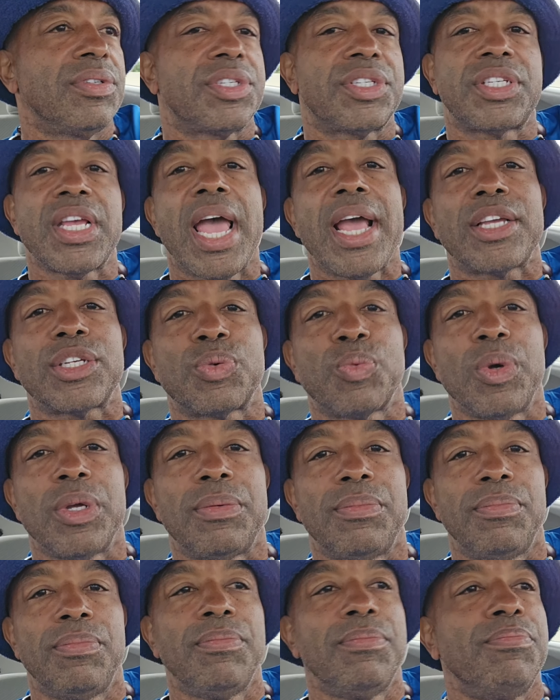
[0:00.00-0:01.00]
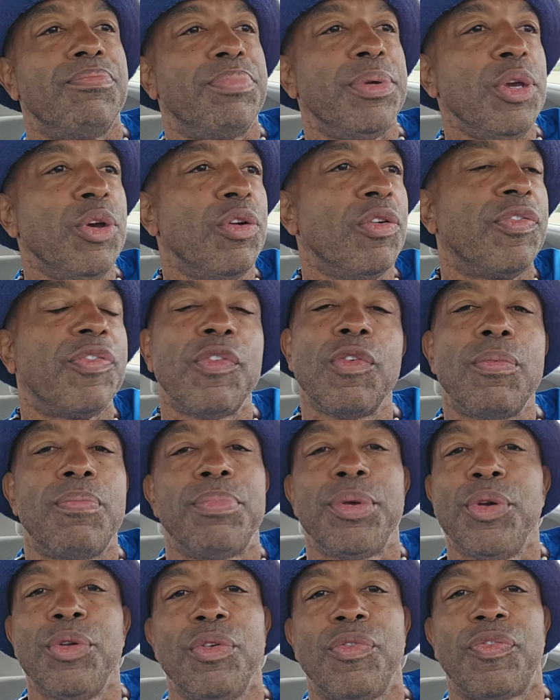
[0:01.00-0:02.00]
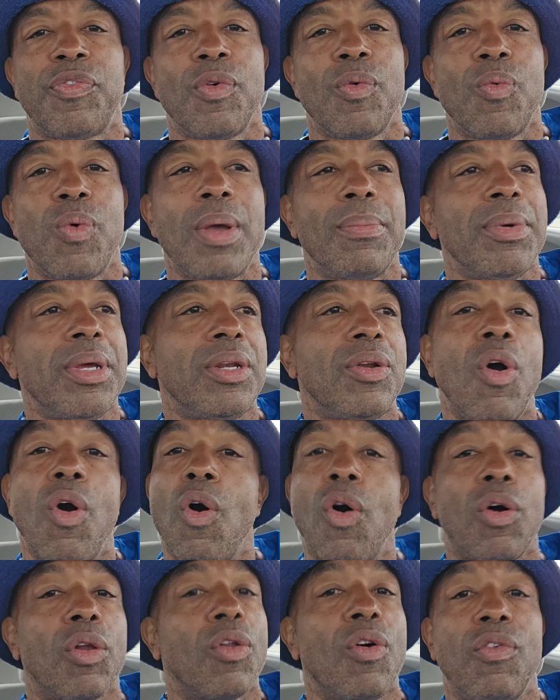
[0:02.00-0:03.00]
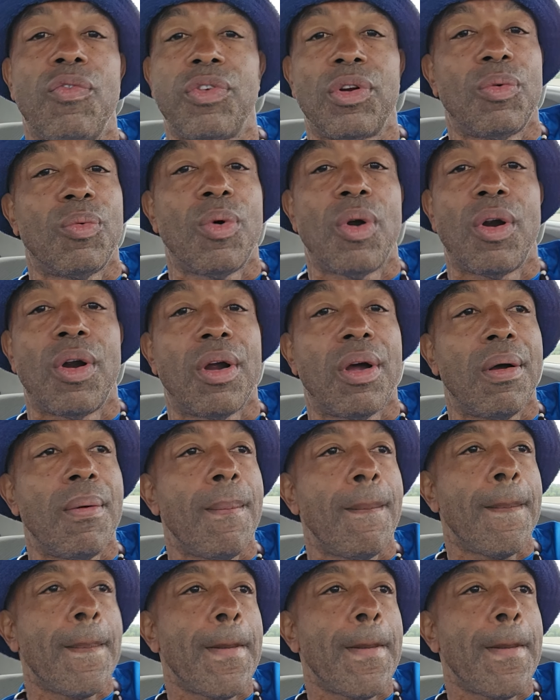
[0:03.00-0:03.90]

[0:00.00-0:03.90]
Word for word: sex with beautiful, beautiful women all over the world.